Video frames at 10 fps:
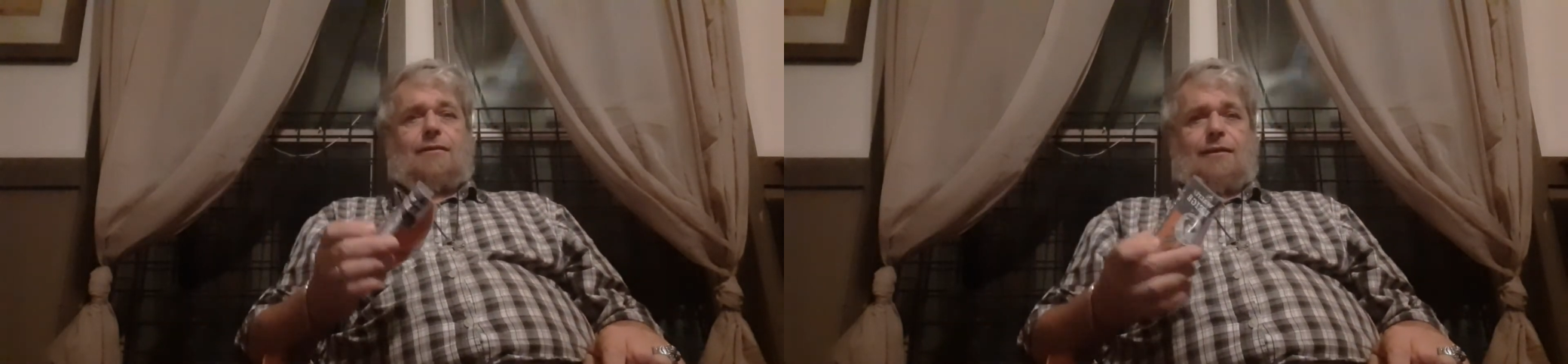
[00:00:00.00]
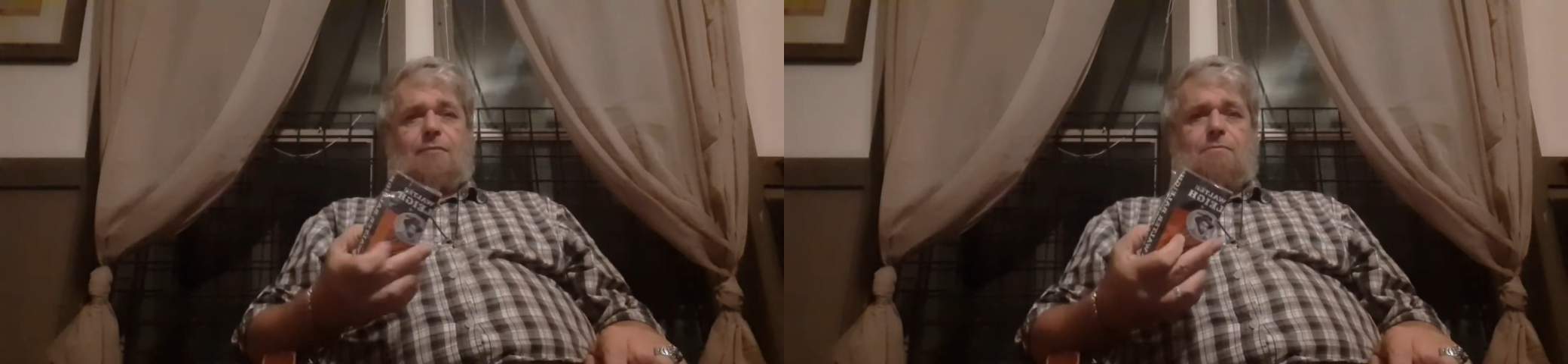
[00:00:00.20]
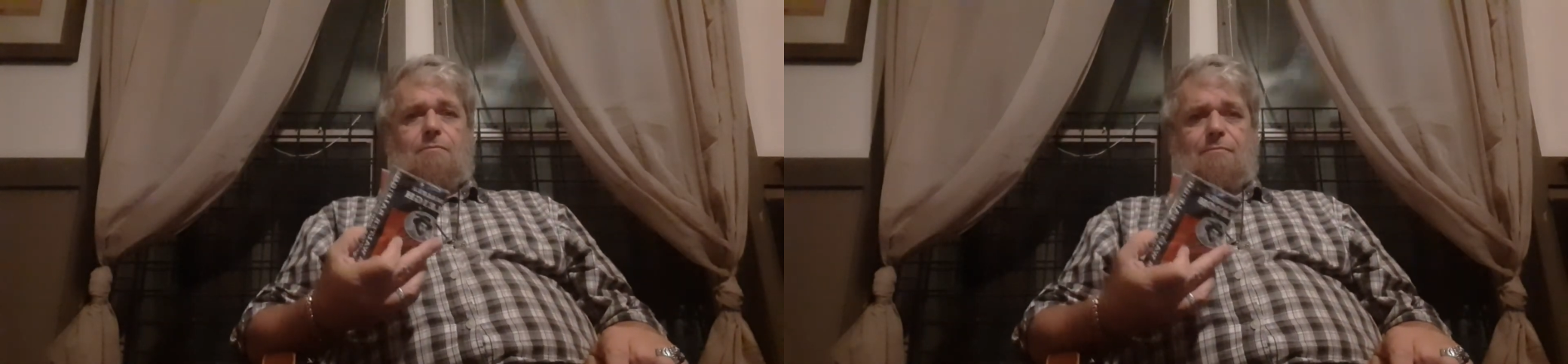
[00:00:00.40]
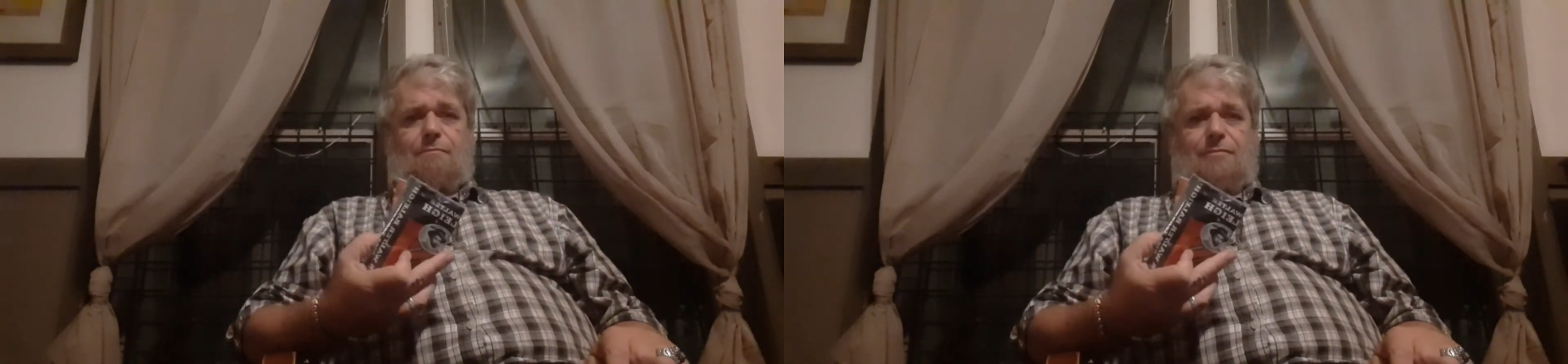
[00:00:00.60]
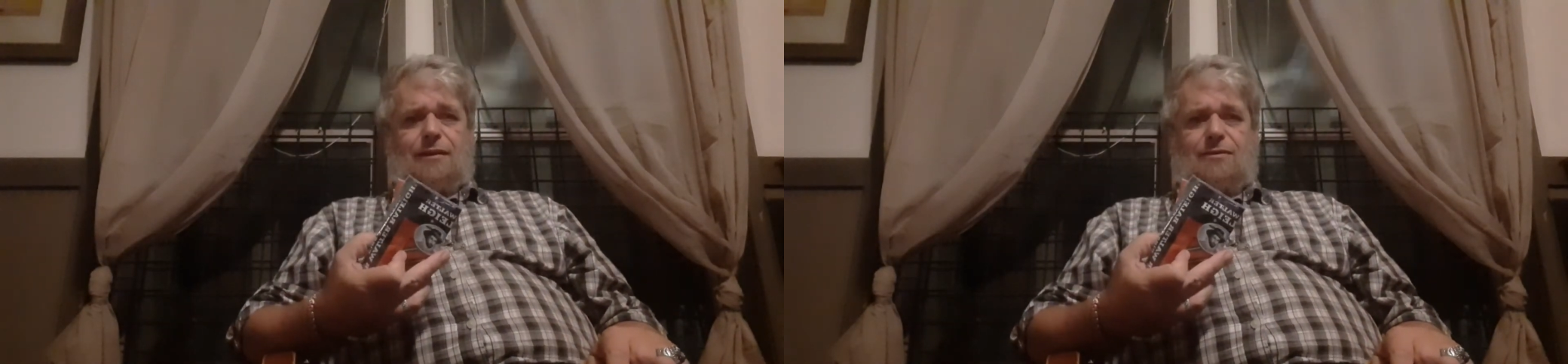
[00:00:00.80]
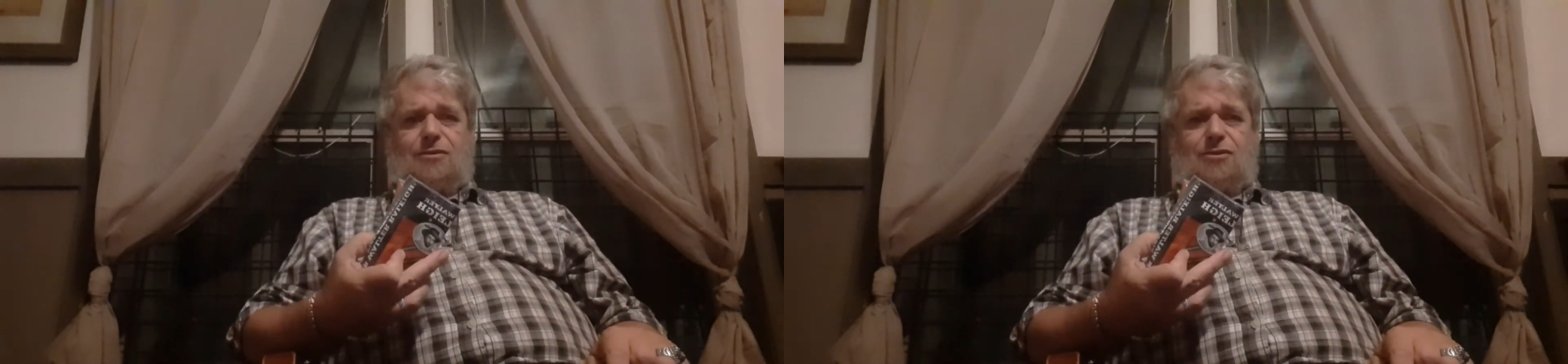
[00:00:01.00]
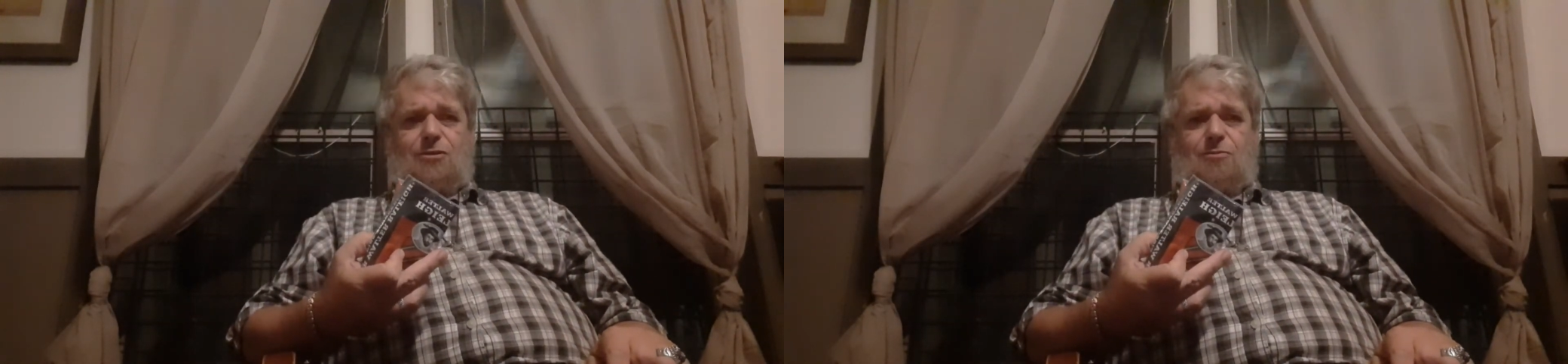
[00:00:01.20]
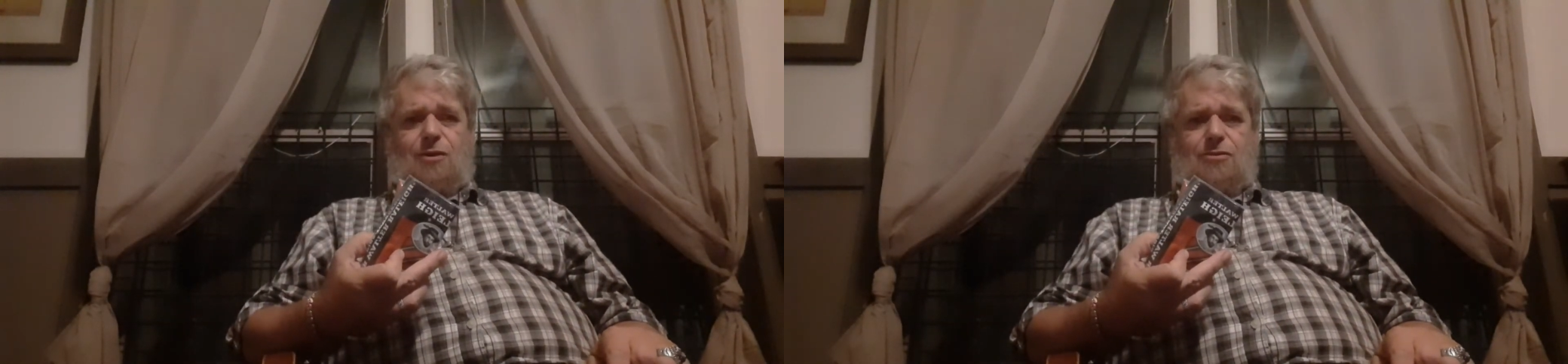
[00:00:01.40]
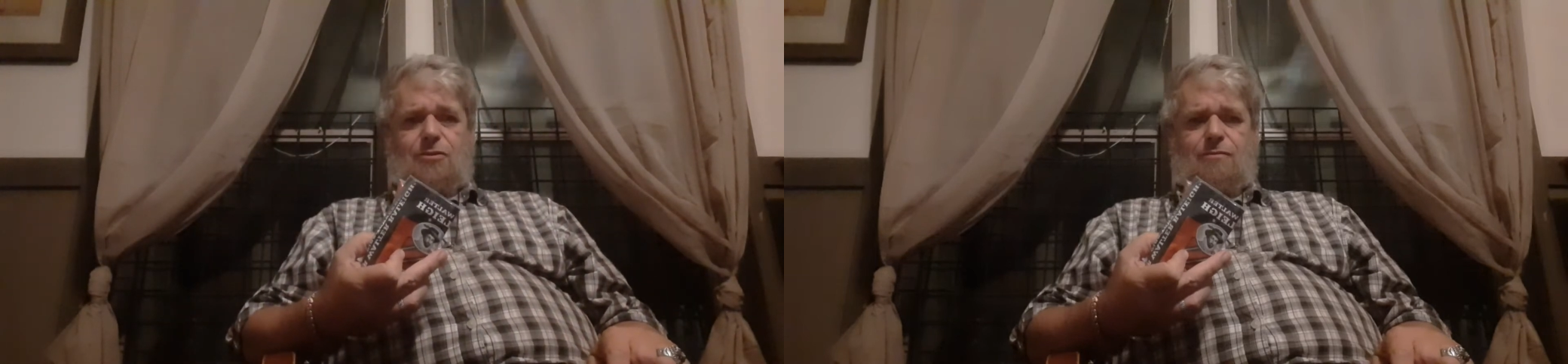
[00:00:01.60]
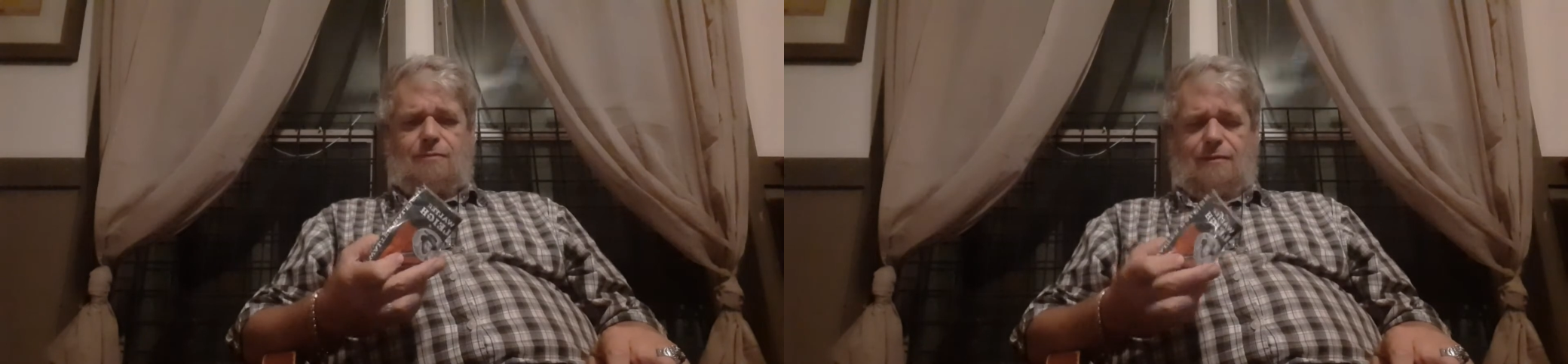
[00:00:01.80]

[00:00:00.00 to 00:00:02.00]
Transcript: Yep, that's Sir Walter,